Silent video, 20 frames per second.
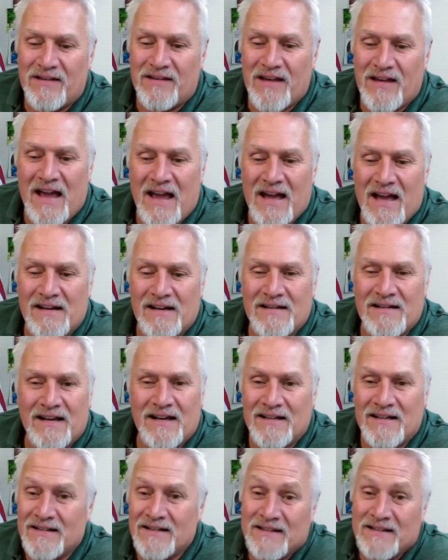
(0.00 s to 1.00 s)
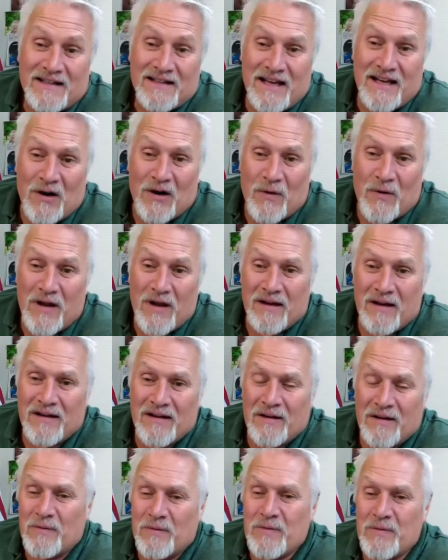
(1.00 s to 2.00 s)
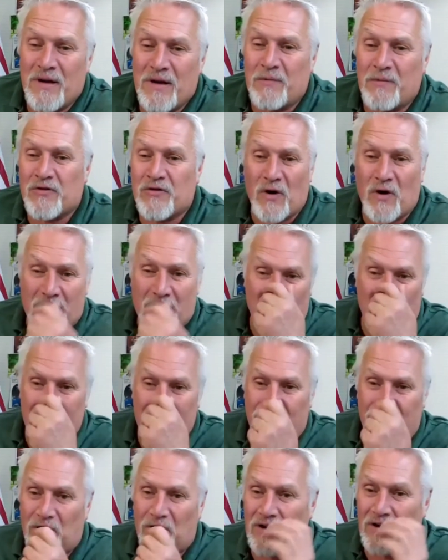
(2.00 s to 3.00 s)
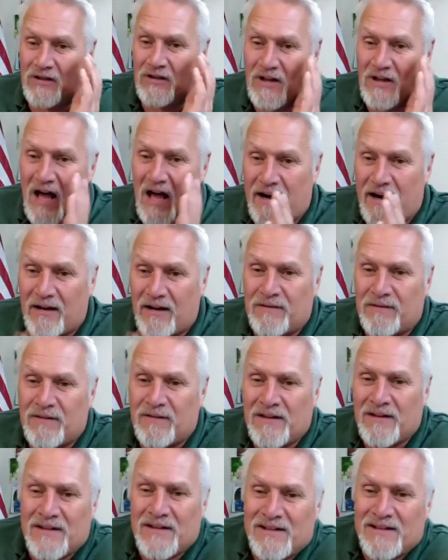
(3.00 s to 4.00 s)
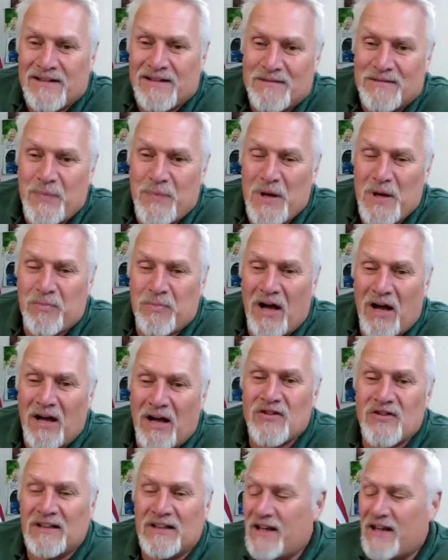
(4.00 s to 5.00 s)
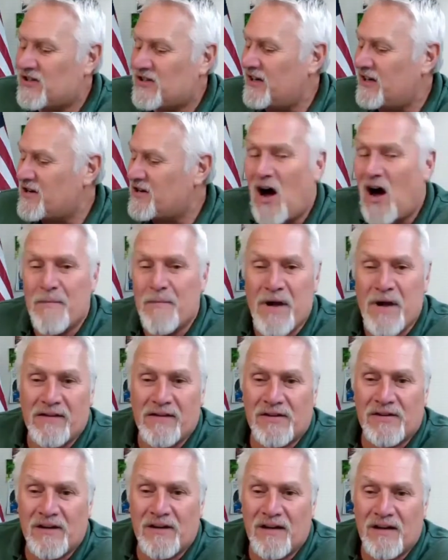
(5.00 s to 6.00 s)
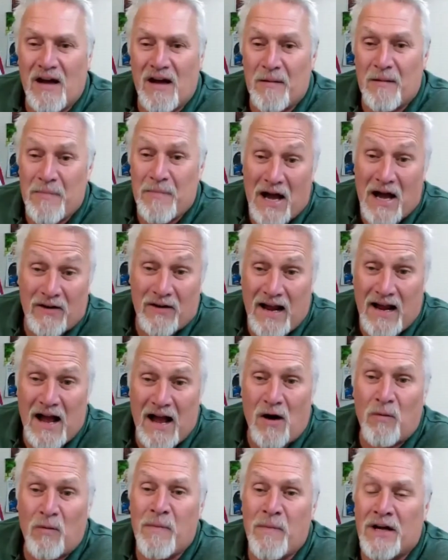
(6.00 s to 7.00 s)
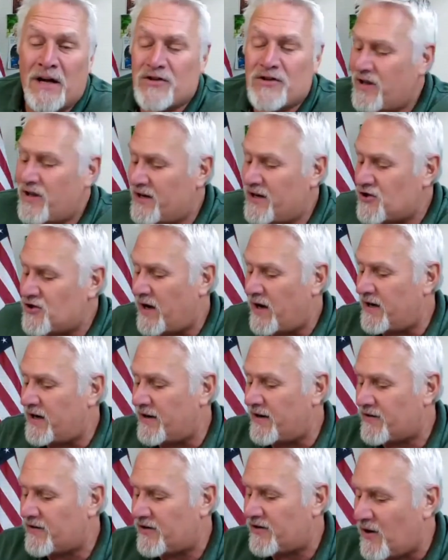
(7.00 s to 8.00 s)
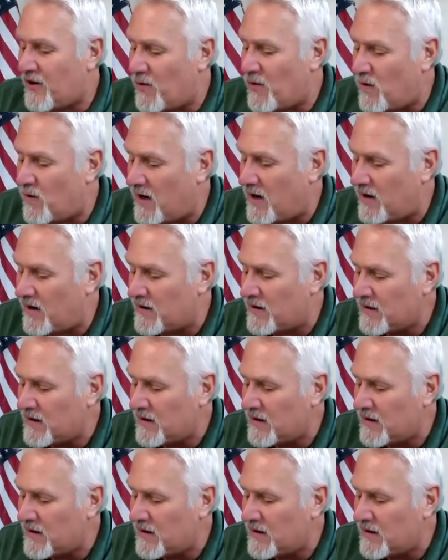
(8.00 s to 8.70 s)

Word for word: and uh, you know it, it, it was great. We've heard a lot of people unsolicited comments uh, about how much they enjoyed it. So uh,